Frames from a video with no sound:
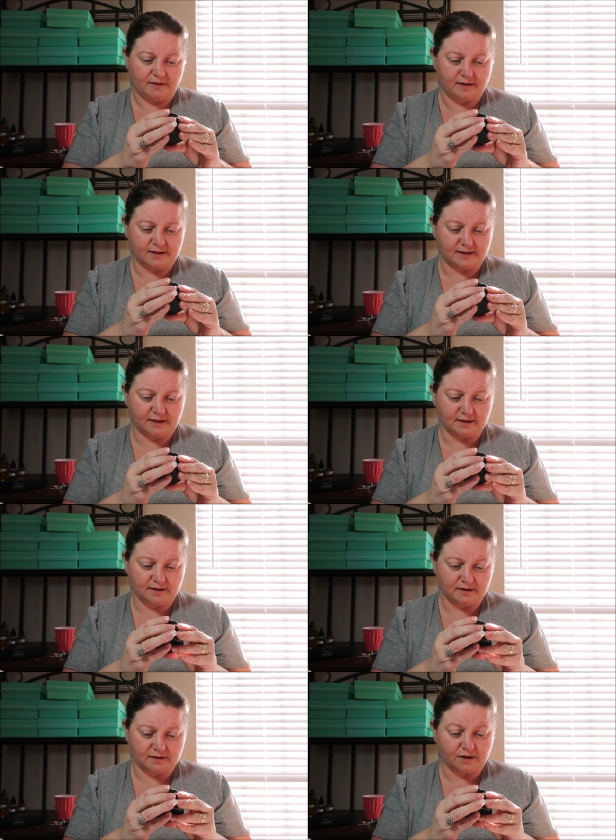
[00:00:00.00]
This
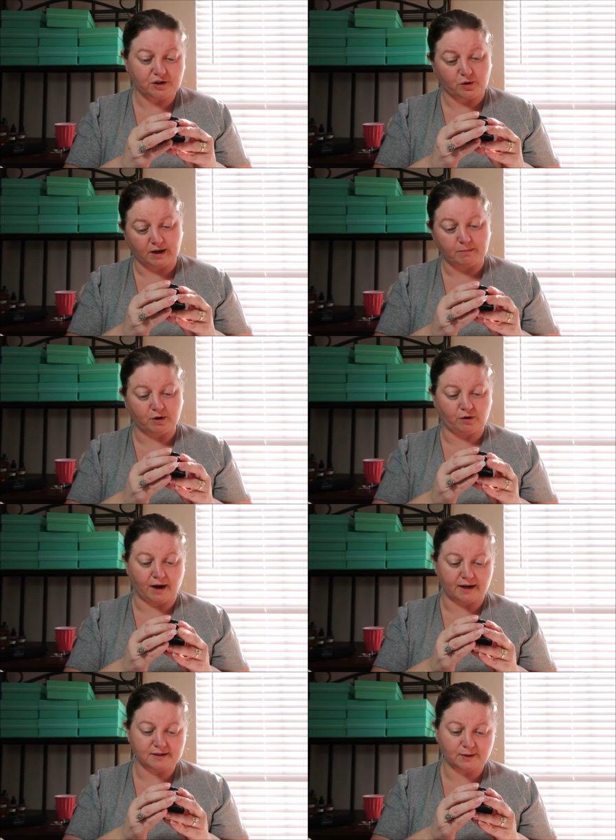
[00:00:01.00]
is a Totally Book
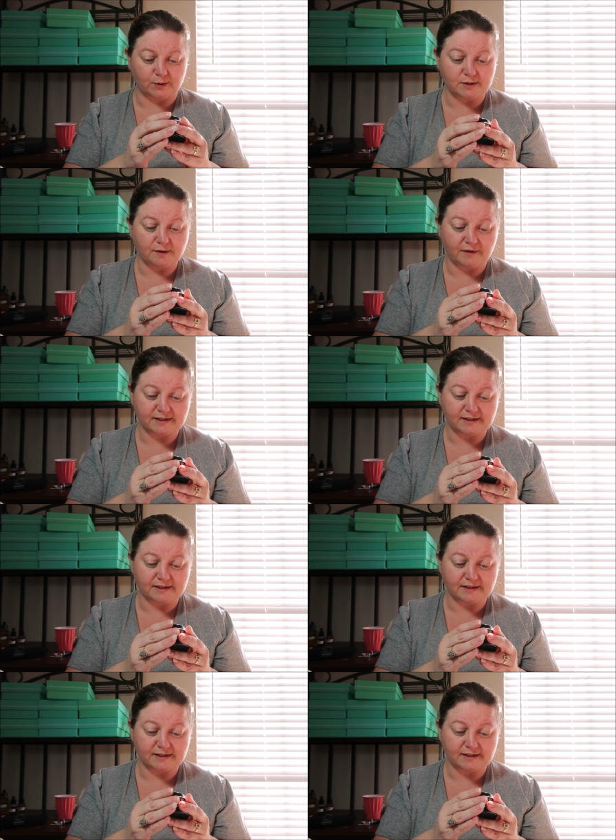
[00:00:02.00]
Crate exclusive.